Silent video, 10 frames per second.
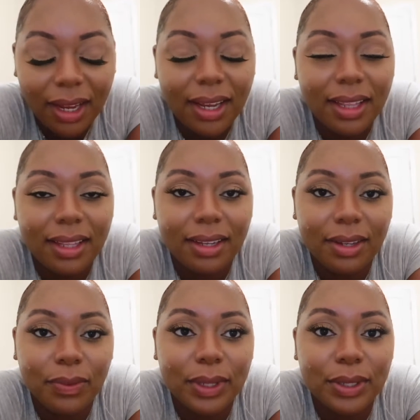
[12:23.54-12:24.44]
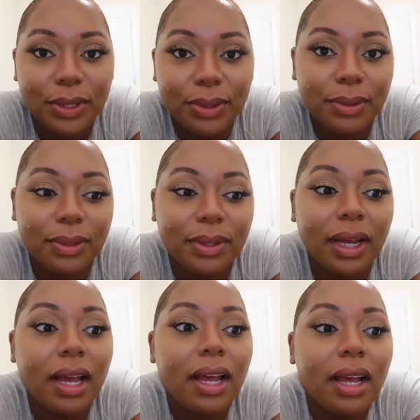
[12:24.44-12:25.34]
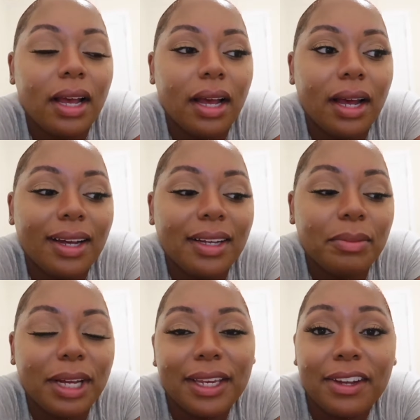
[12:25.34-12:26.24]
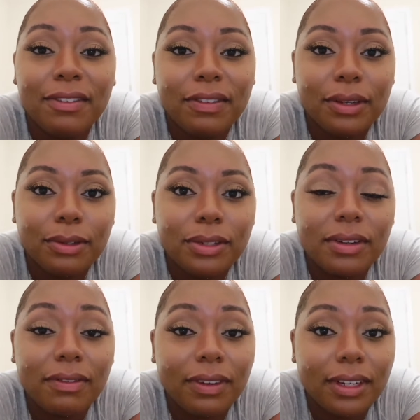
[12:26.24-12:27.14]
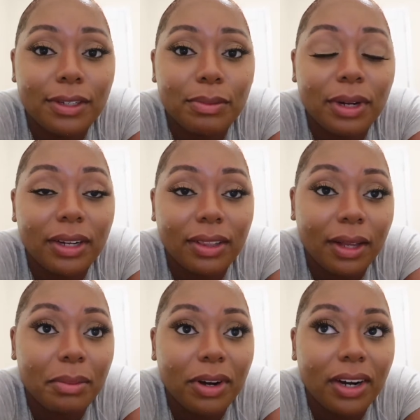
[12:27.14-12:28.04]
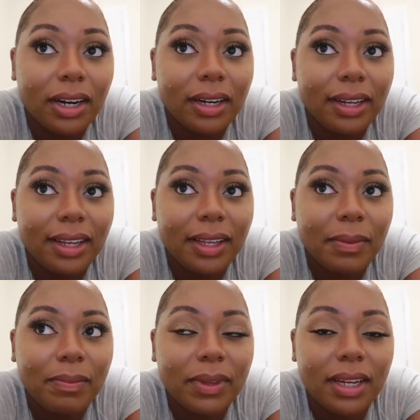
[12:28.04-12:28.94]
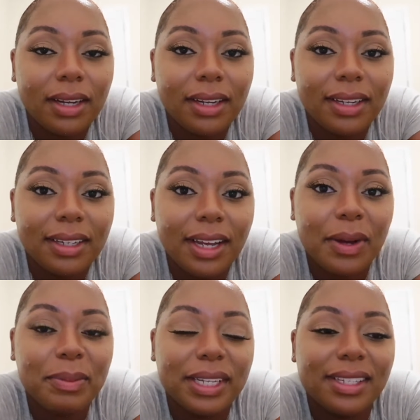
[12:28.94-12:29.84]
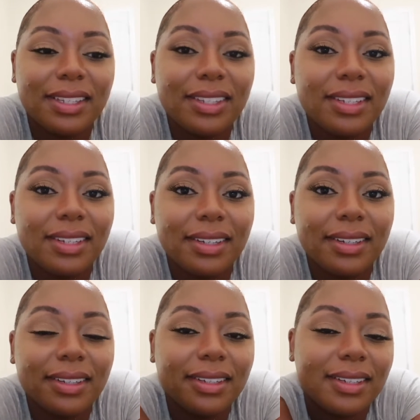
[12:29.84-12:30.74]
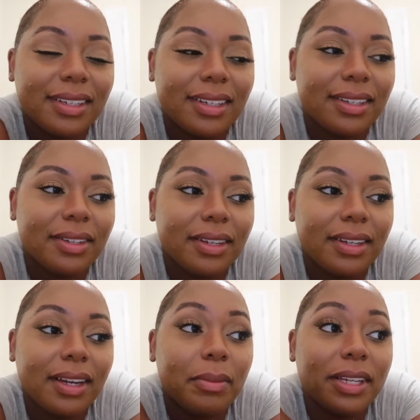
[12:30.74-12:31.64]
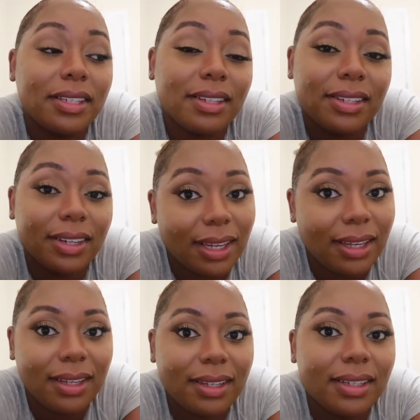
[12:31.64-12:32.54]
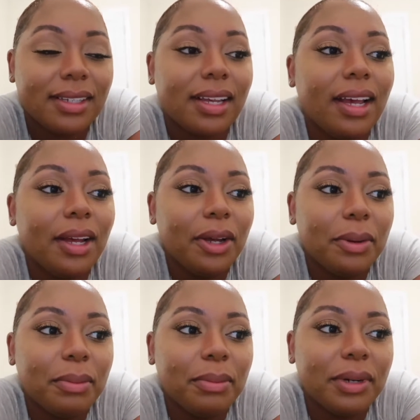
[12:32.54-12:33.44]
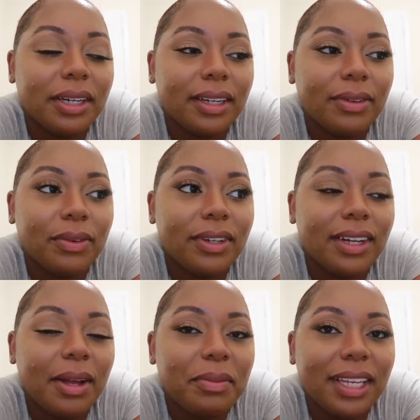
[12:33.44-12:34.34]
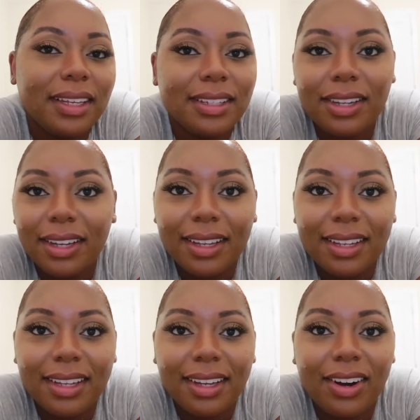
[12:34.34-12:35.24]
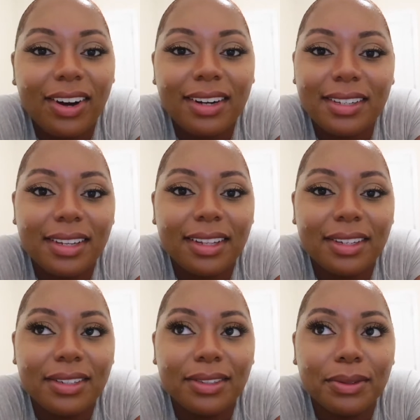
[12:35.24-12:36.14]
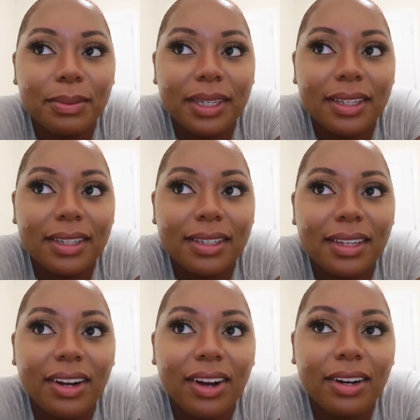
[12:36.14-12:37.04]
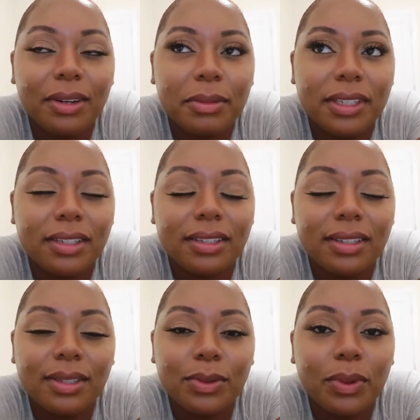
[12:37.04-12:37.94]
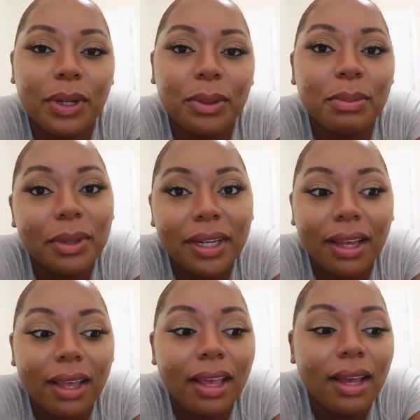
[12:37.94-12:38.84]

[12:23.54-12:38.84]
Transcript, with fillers: and then went to uh, my nephew's first birthday party. Uh, not my sister's, uh, not my sister kids, but well, I mean, it's hard to say that too because I call her my sister as well, but